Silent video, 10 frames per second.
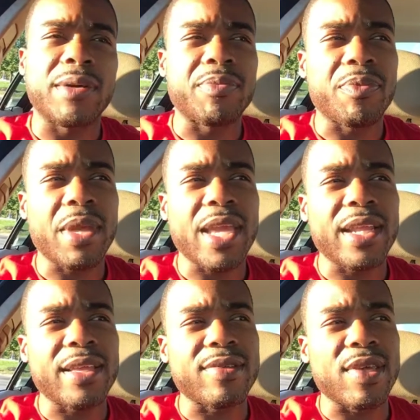
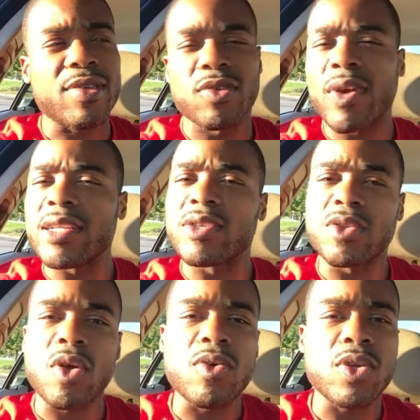man, it's great to
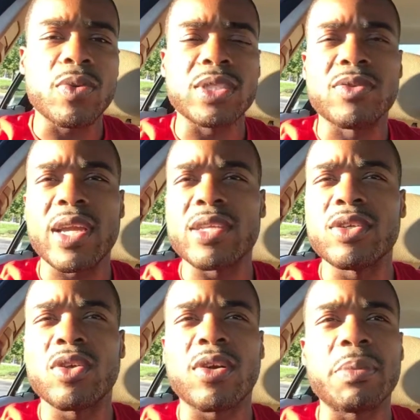know you. It's great,
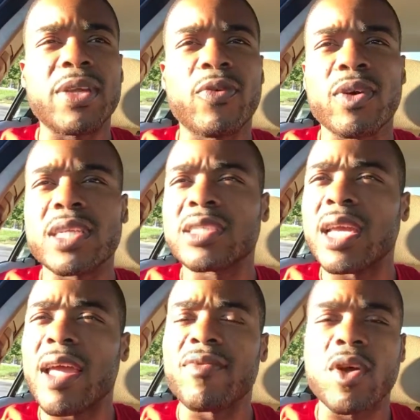for us to
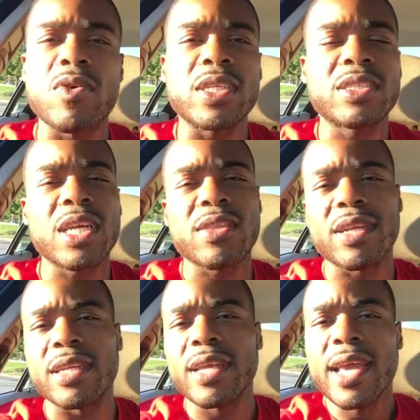have known each
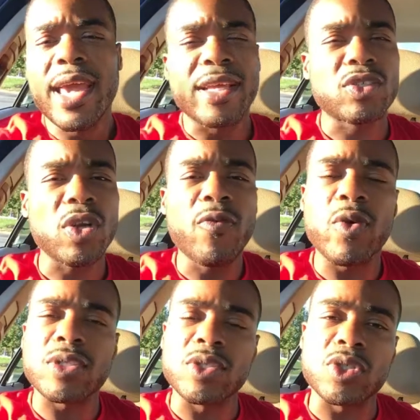other, and so
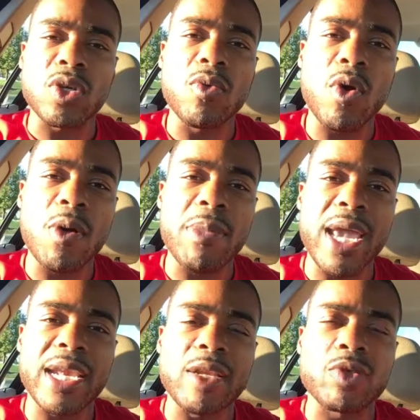forth and so on,
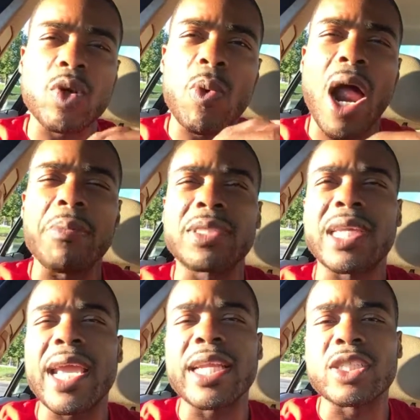man. And so why I'm
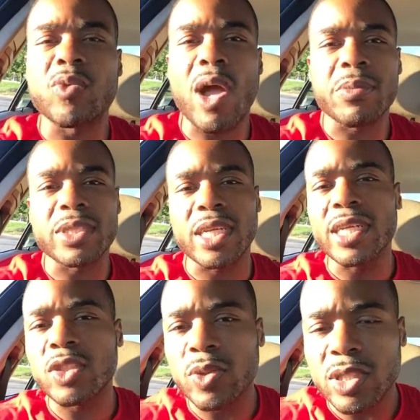saying this and why I'm sharing
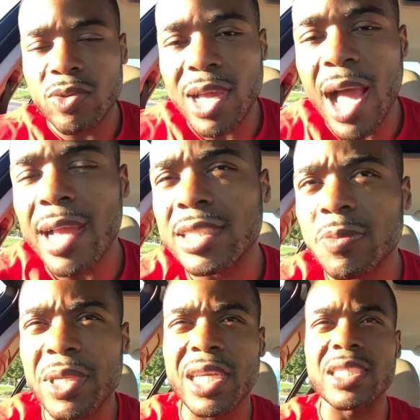this with you guys is
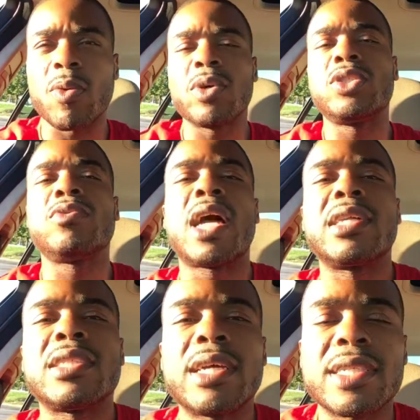because I want you
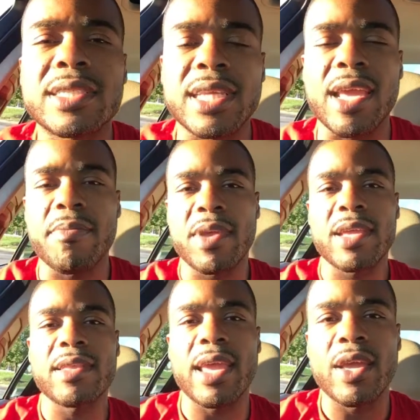guys to understand,
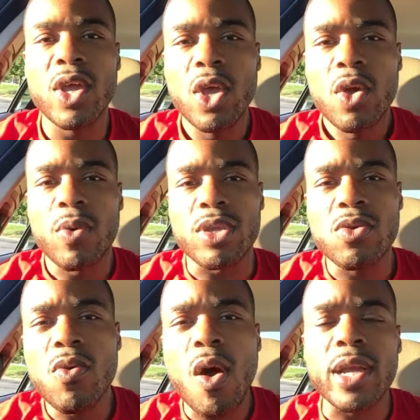man, that when
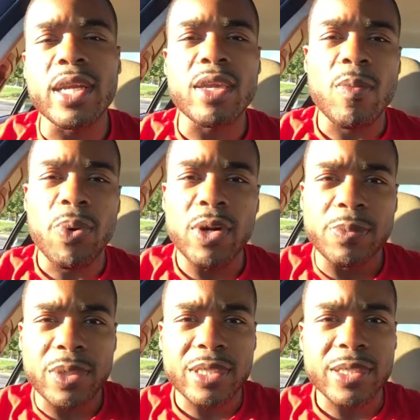you're walking in your
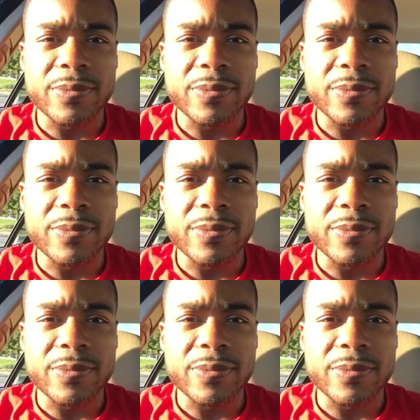purpose,